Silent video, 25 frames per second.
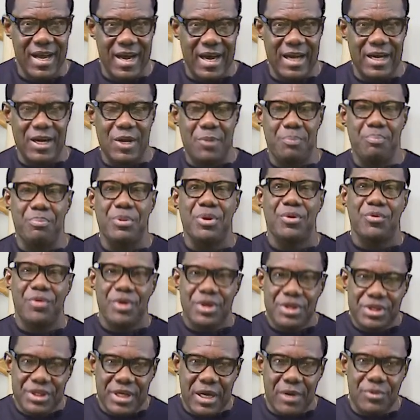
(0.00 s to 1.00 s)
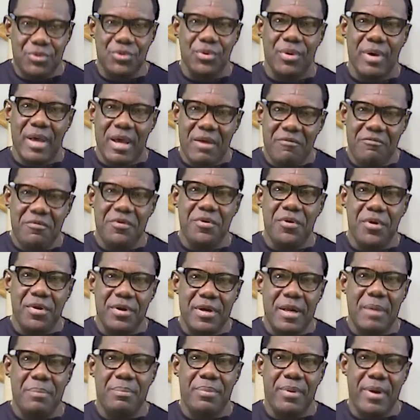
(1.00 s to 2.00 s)
and help me reach out to every
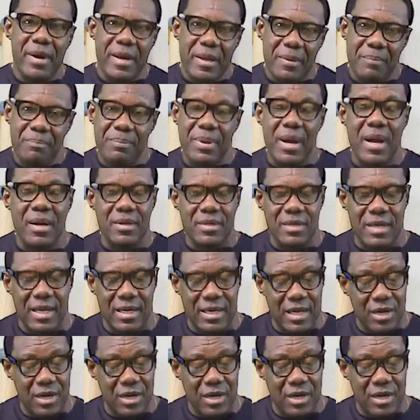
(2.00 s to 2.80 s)
other praying partner